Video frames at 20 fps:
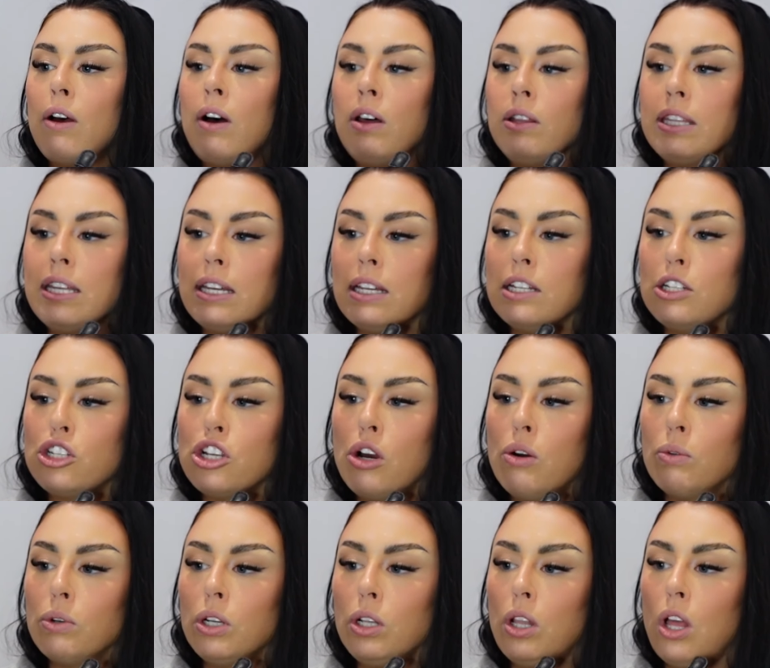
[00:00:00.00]
all the
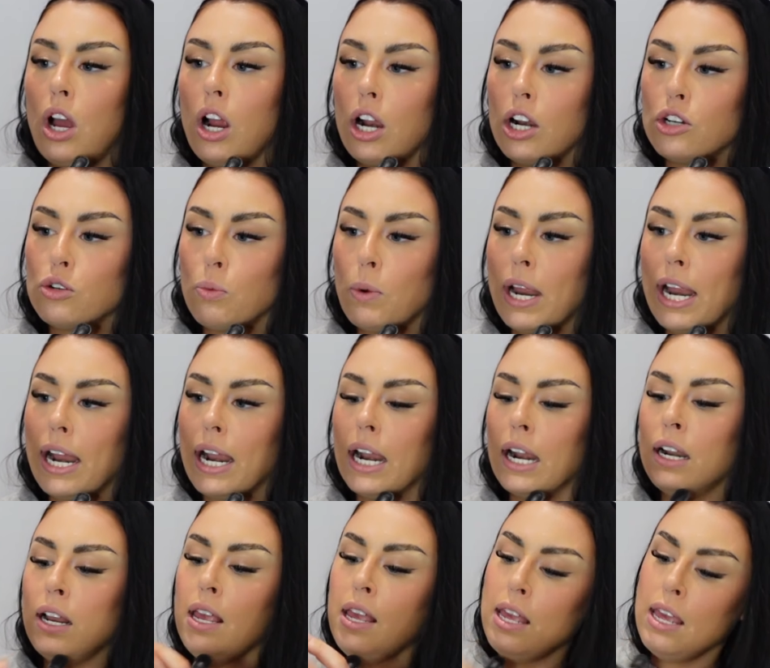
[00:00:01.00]
tonal
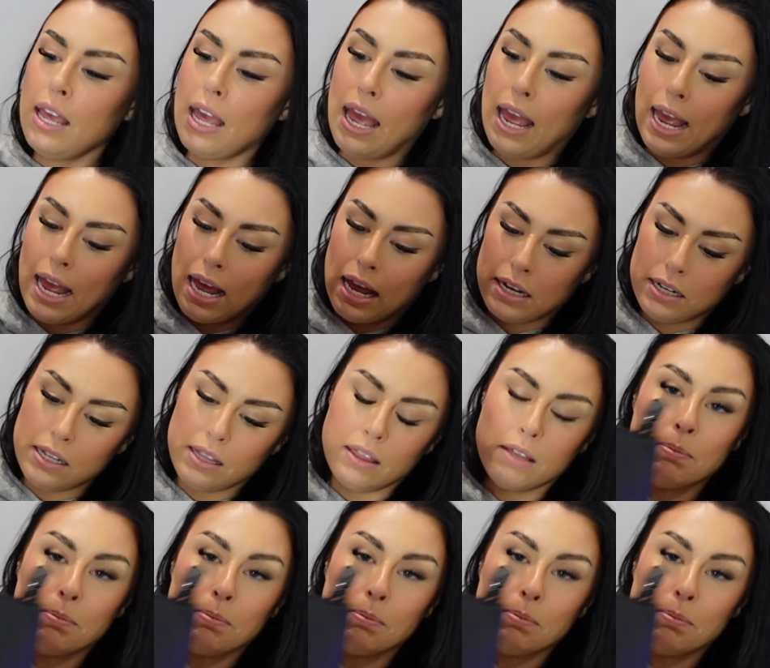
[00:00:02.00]
hardware, and the